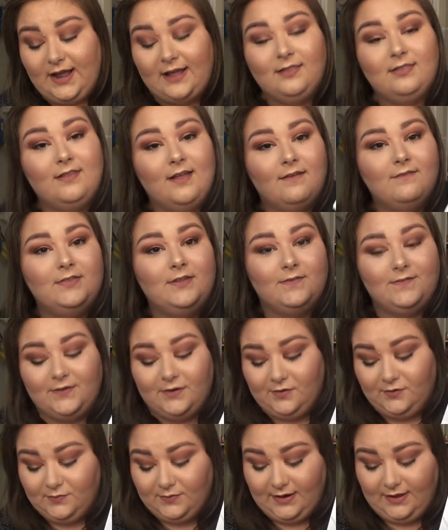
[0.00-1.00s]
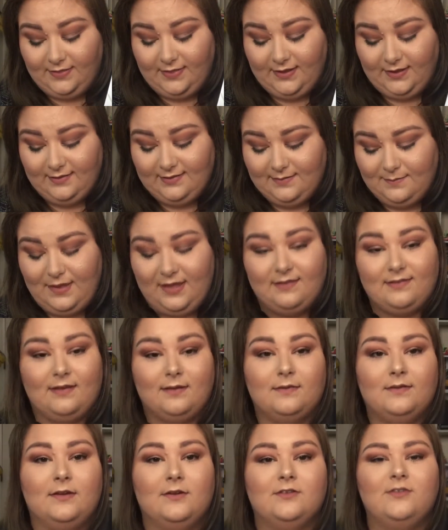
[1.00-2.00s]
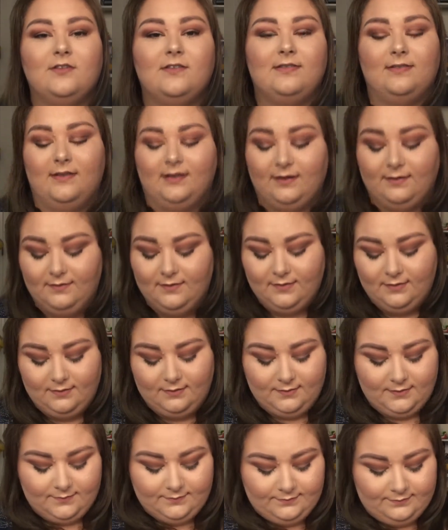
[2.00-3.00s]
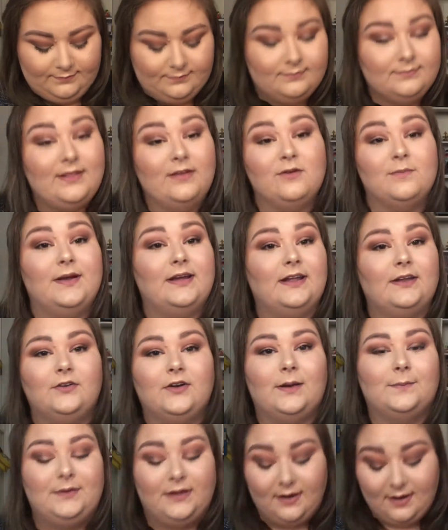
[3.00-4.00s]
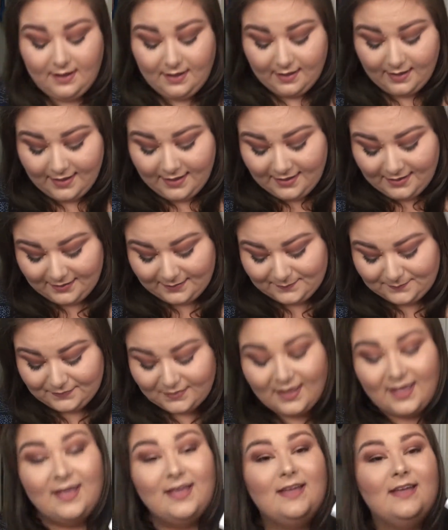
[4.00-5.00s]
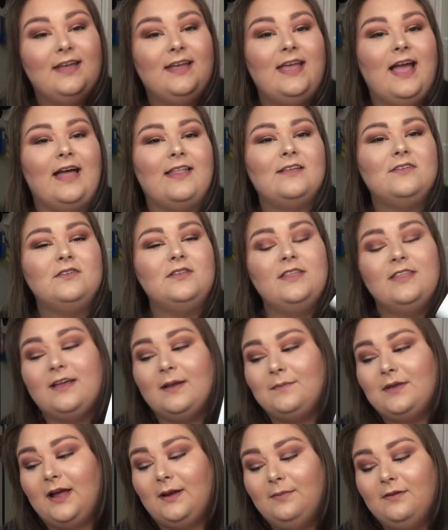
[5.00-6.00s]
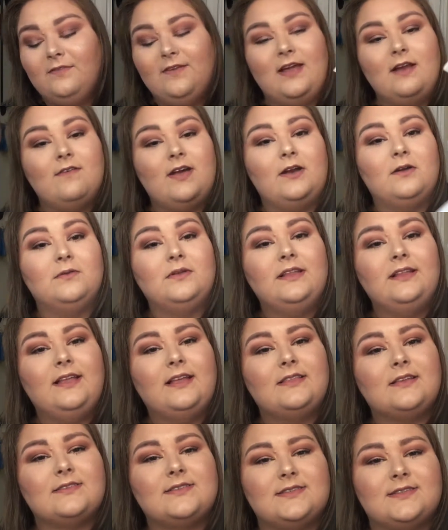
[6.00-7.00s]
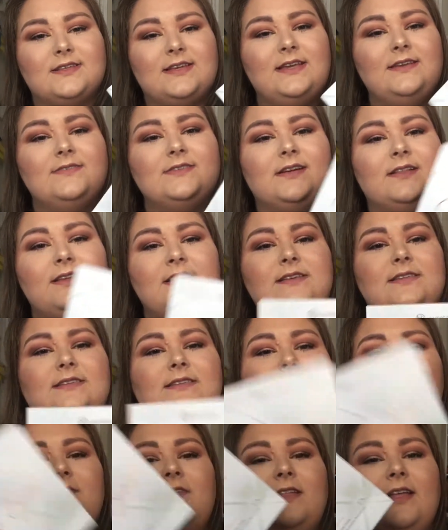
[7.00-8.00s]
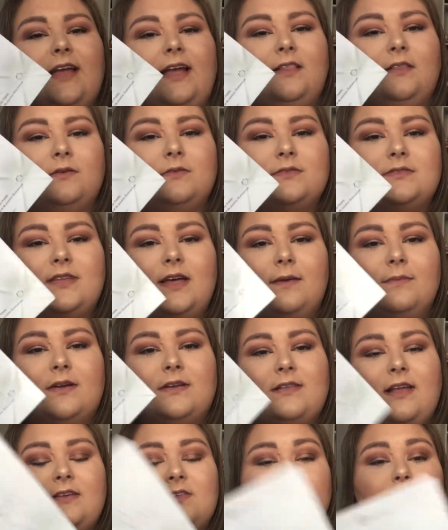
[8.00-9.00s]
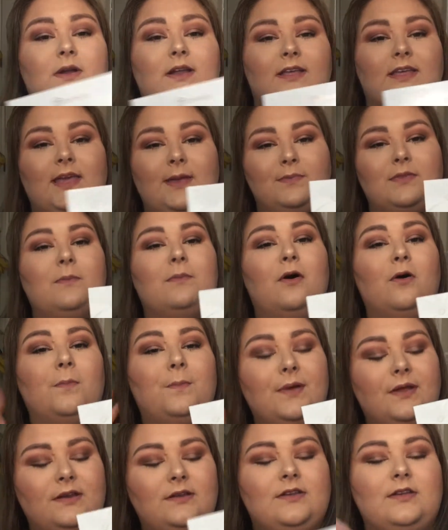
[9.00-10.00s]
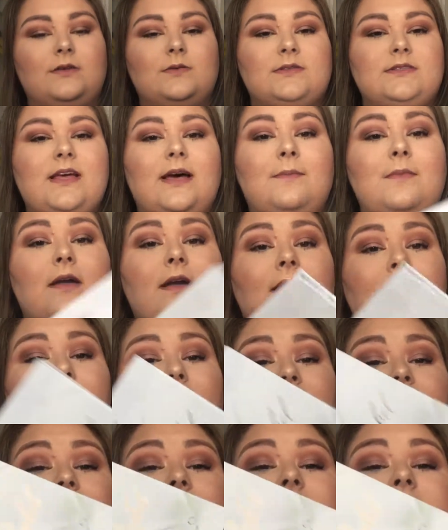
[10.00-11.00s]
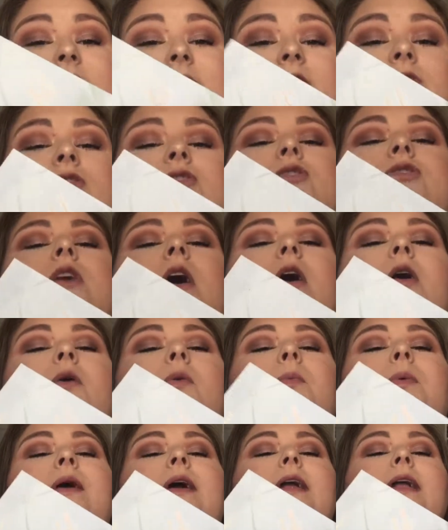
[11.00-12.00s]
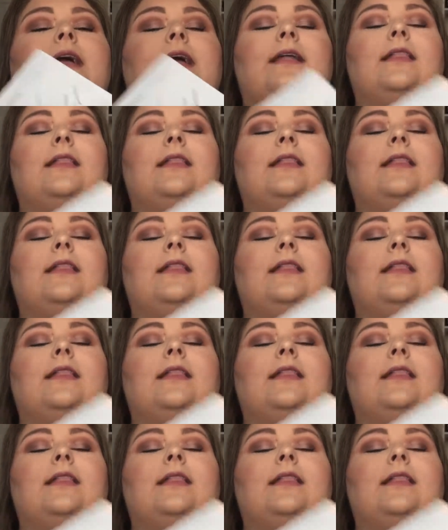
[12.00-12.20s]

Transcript: I love the first one. I think it's amazing. Here's just the, never mind, I dropped it. Yeah, that's the only thing I'm not a big fan of. I don't really like the sleeves on these because I feel like I lose them because I just want to keep them open and use them. This is so pretty.